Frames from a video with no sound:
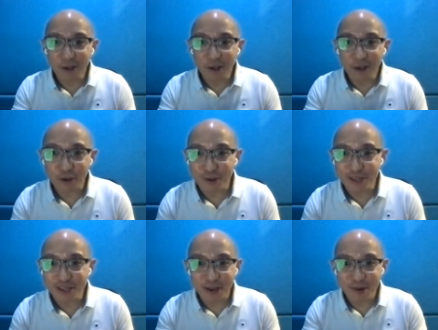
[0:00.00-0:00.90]
Thank you,
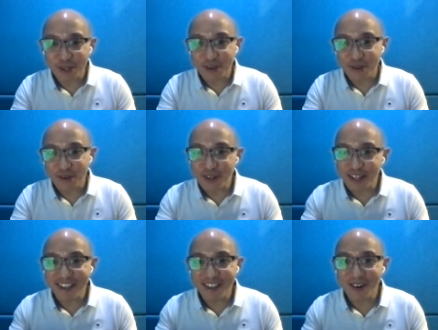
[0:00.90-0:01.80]
Eugene. That was a
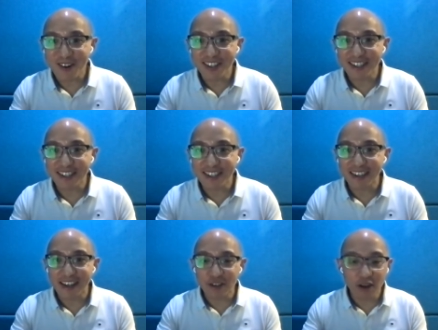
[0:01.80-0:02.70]
really thorough and
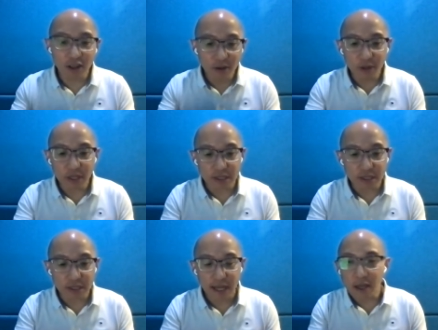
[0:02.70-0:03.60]
detailed answer. I love what
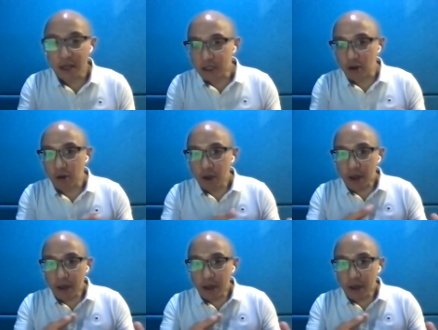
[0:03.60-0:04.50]
you said. So
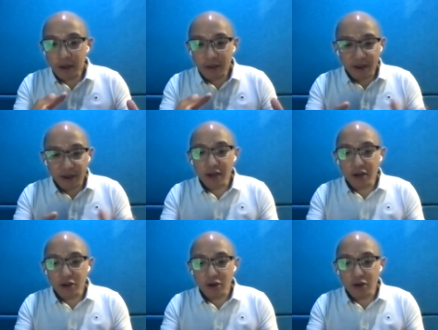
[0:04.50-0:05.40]
if I
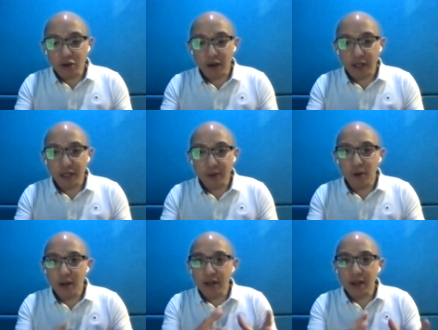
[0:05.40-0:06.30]
hear you correctly,
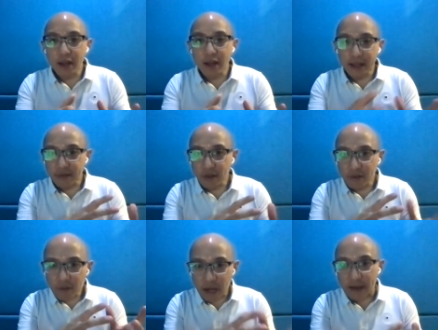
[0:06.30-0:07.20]
one, I
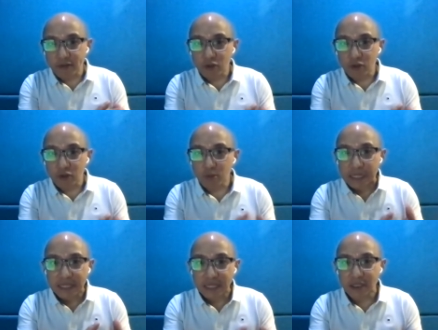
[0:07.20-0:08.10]
guess if you have to
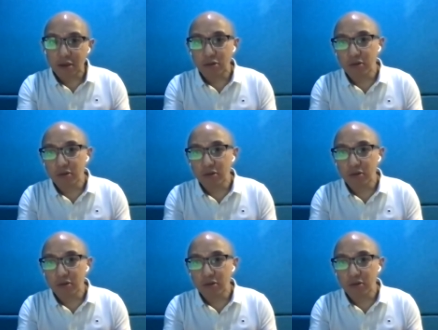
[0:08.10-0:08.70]
bring this to